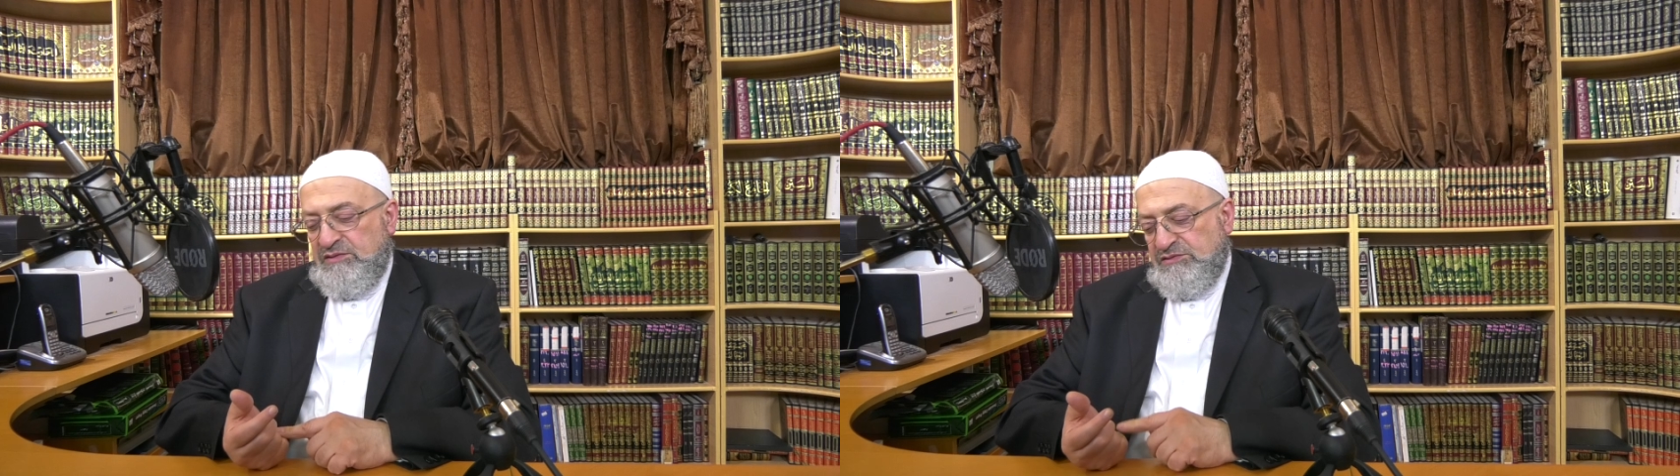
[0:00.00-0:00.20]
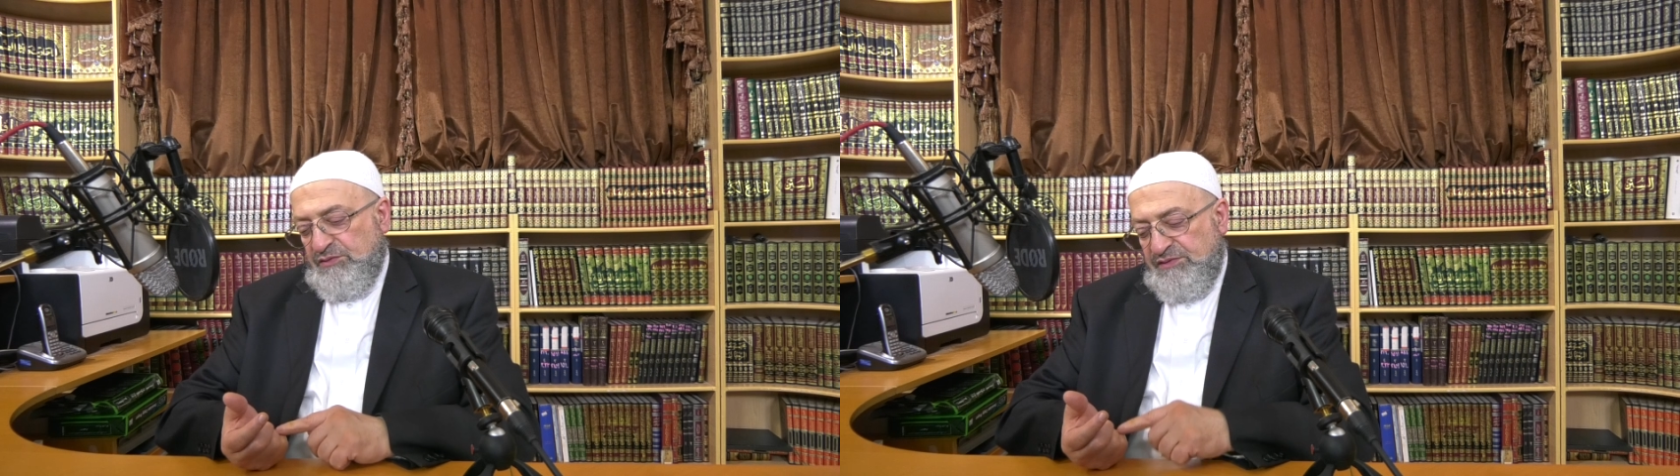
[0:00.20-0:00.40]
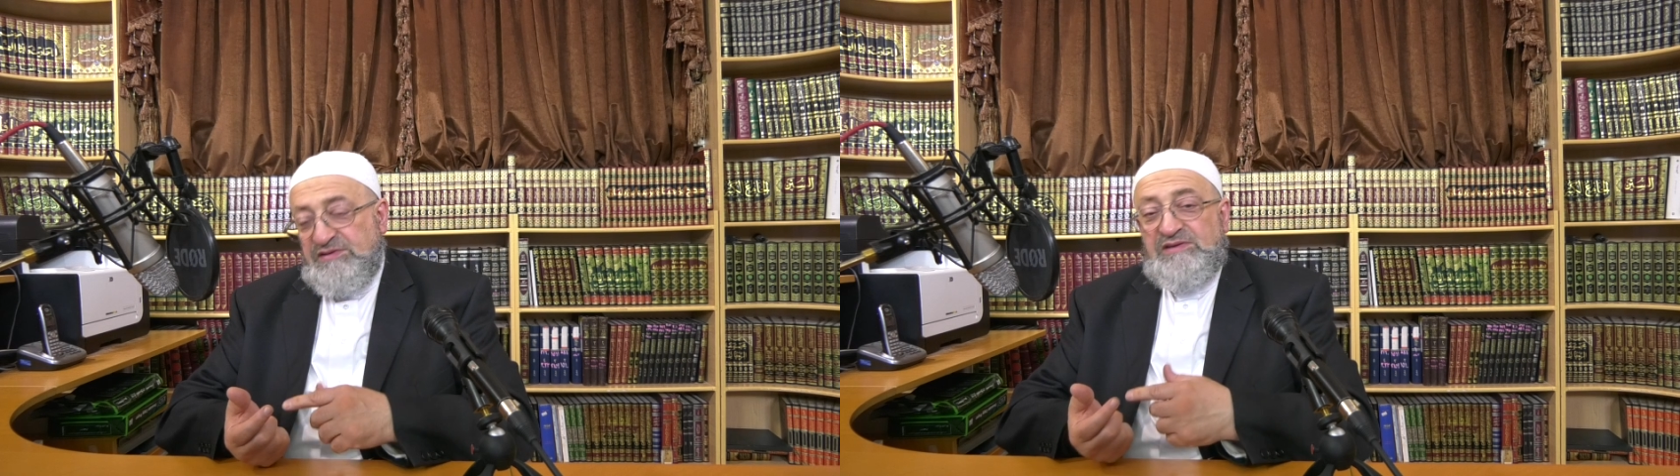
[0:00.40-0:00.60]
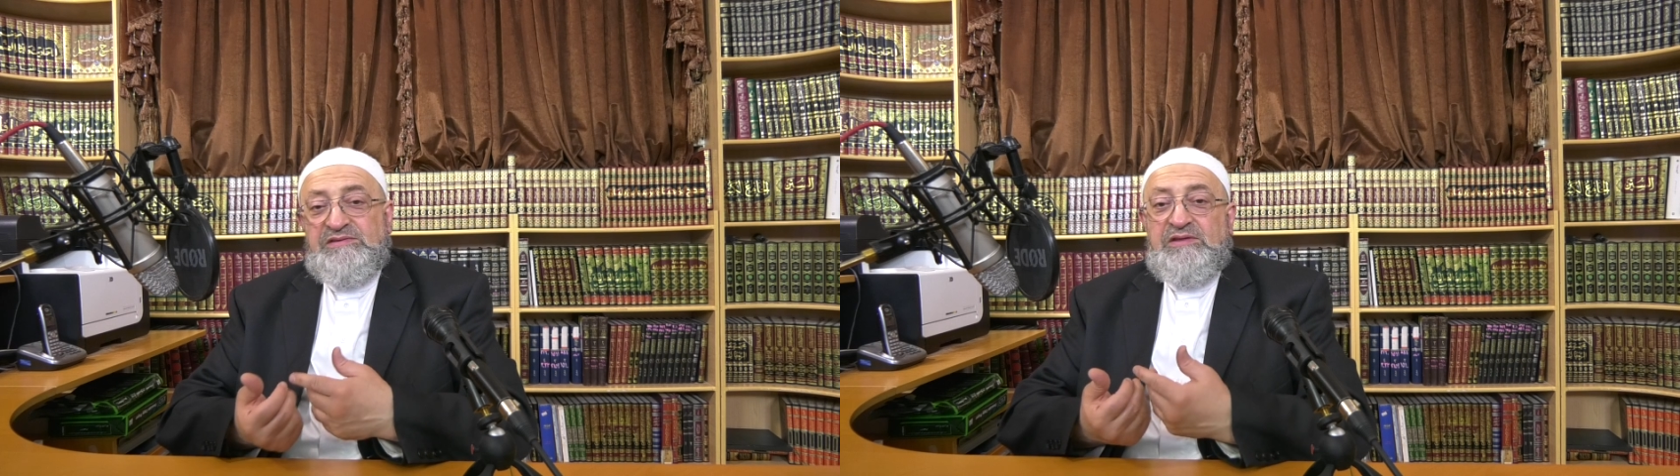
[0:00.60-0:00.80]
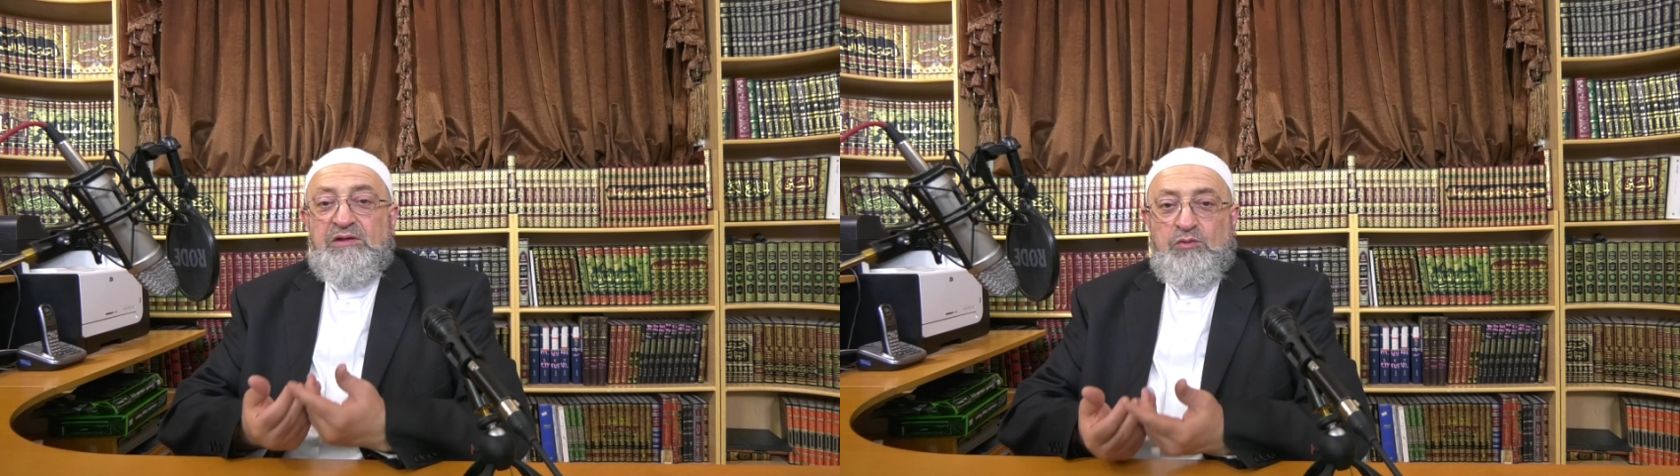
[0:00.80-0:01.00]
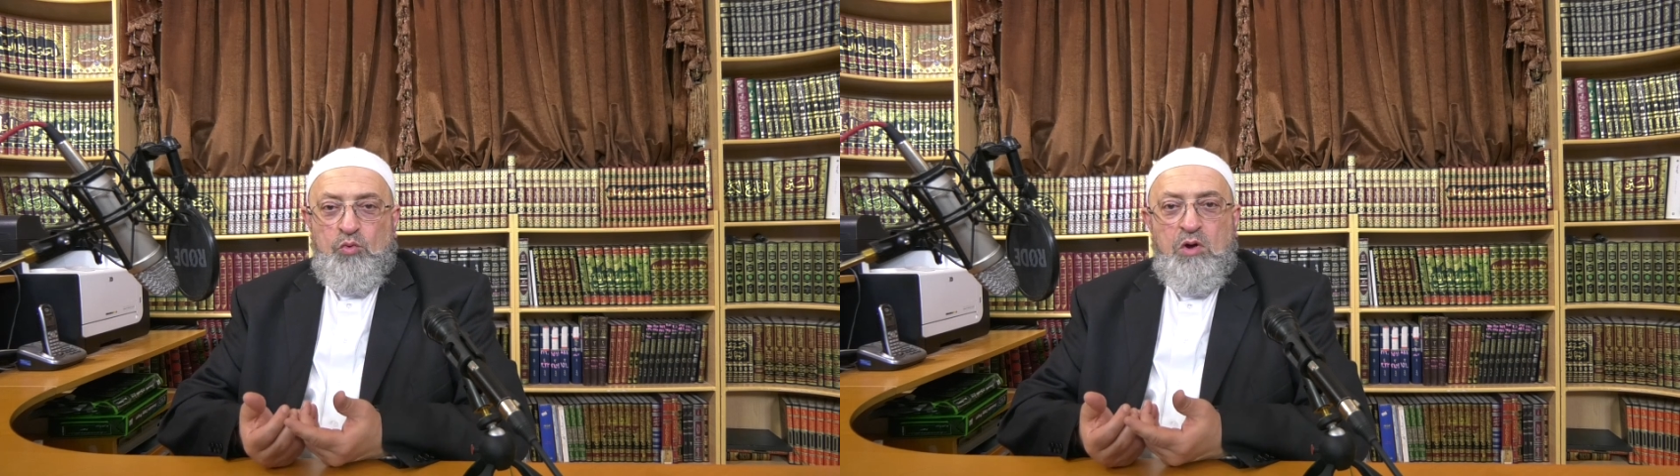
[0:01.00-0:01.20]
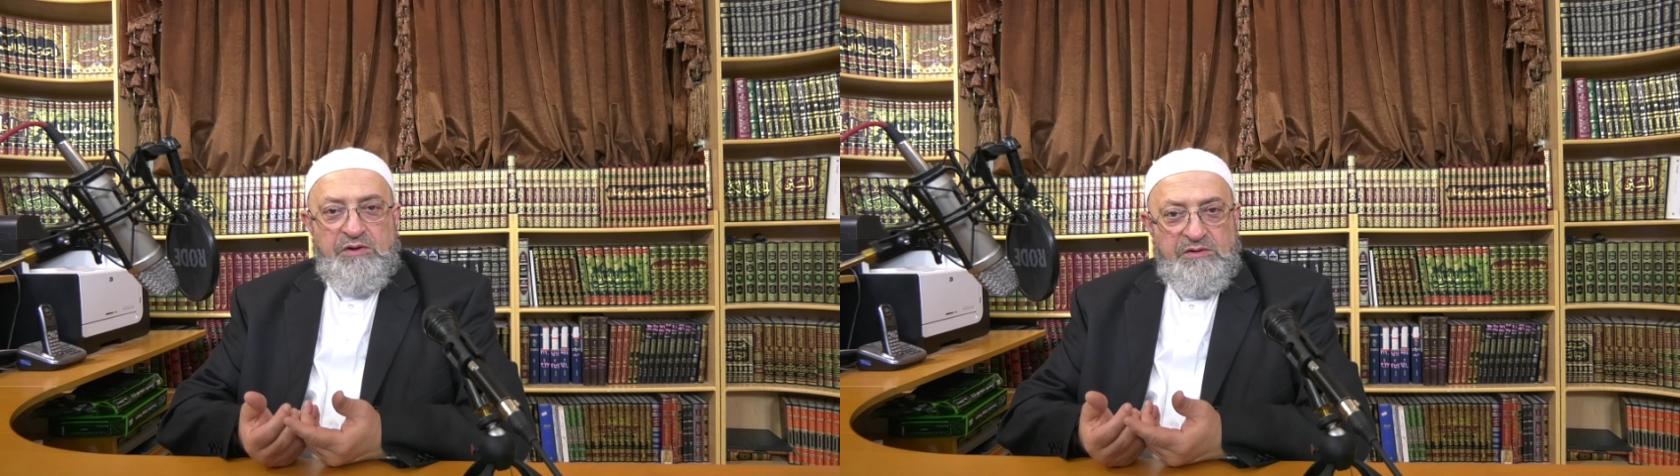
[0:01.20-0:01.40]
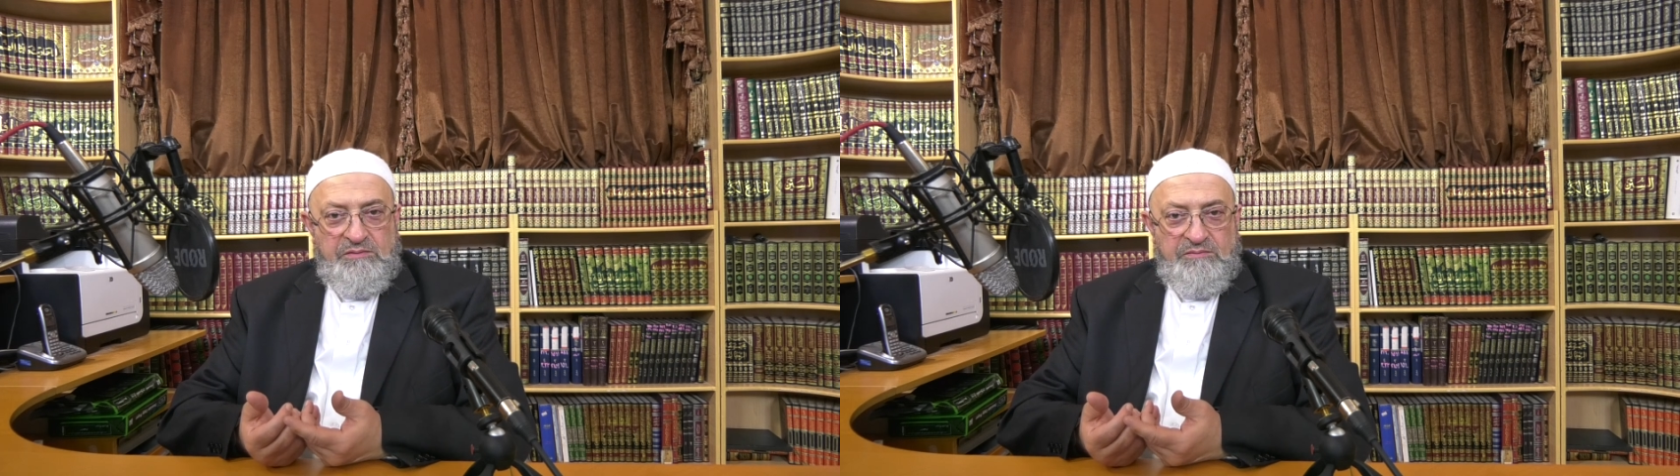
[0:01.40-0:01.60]
so this is
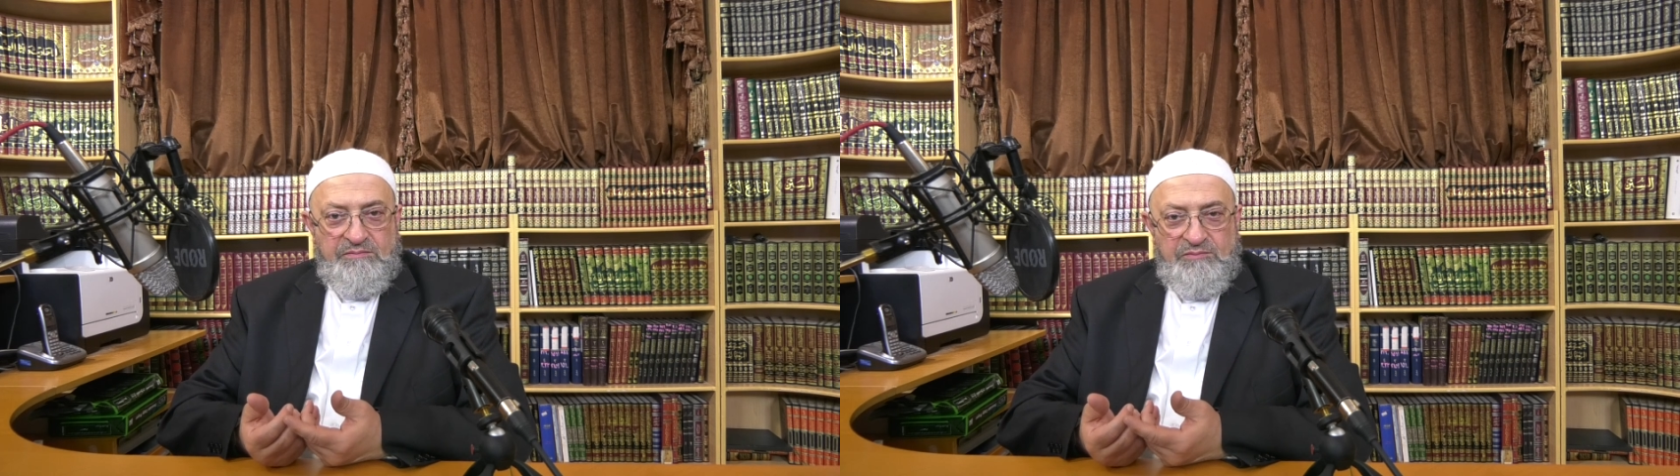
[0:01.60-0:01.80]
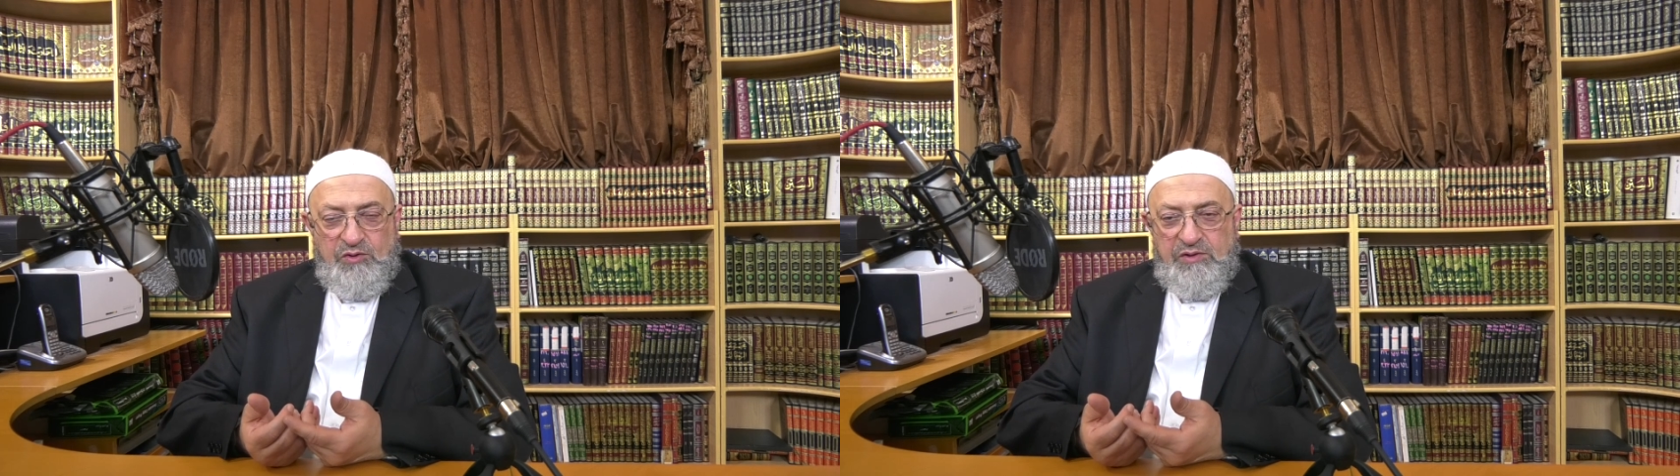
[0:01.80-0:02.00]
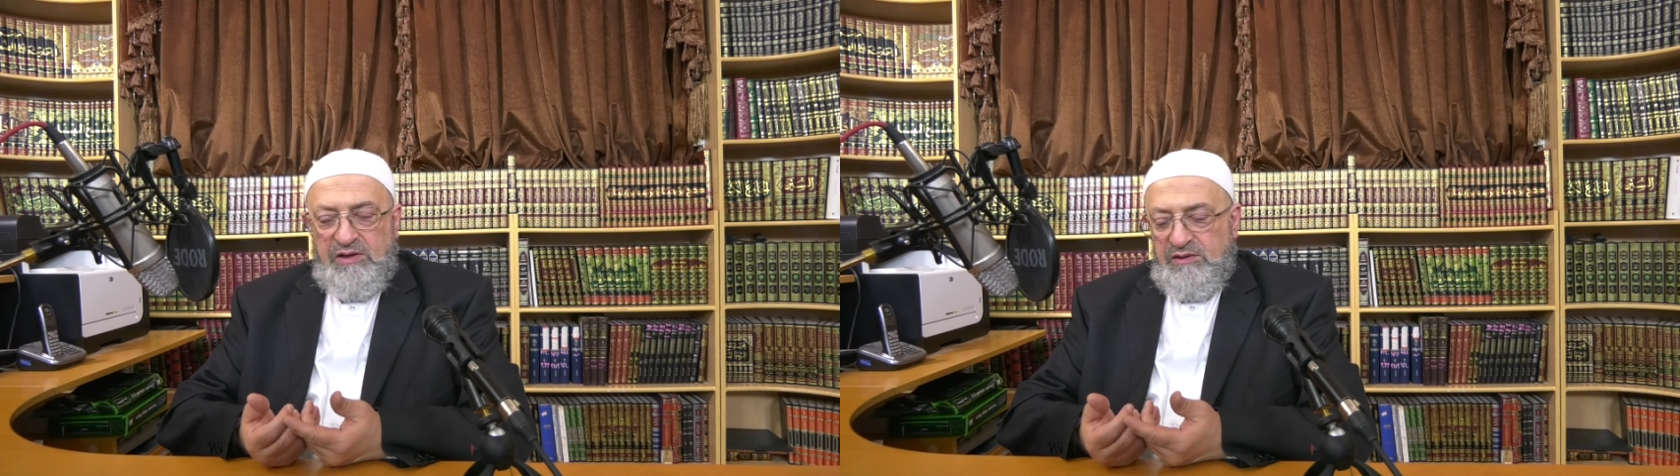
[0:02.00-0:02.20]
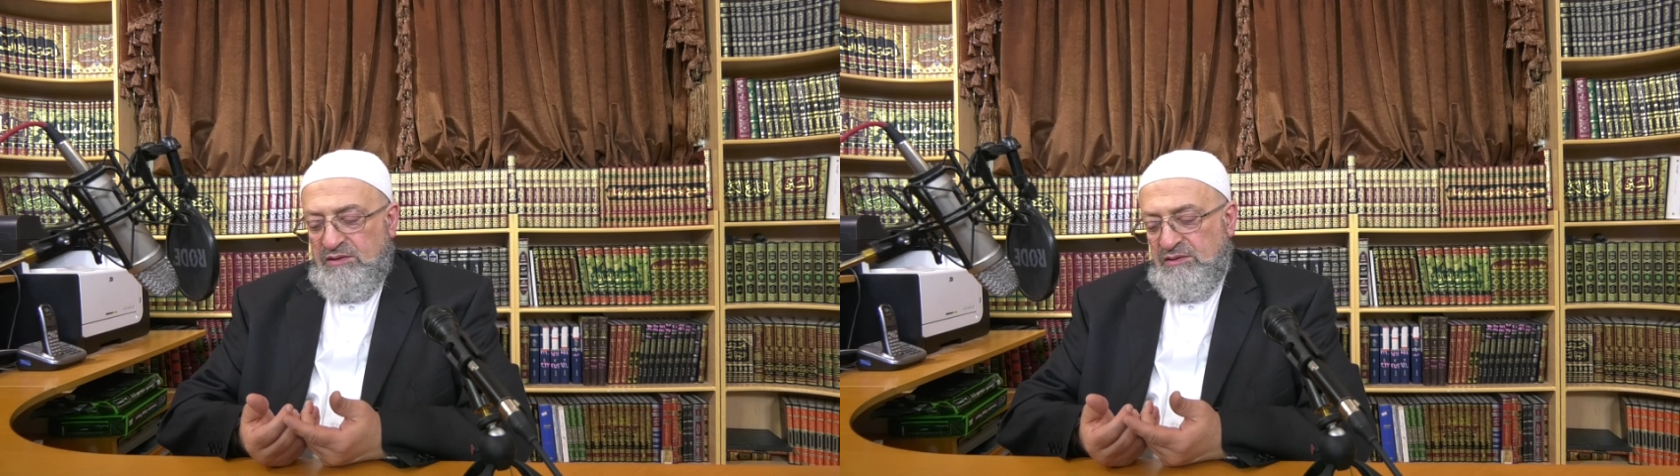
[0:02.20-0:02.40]
water, okay?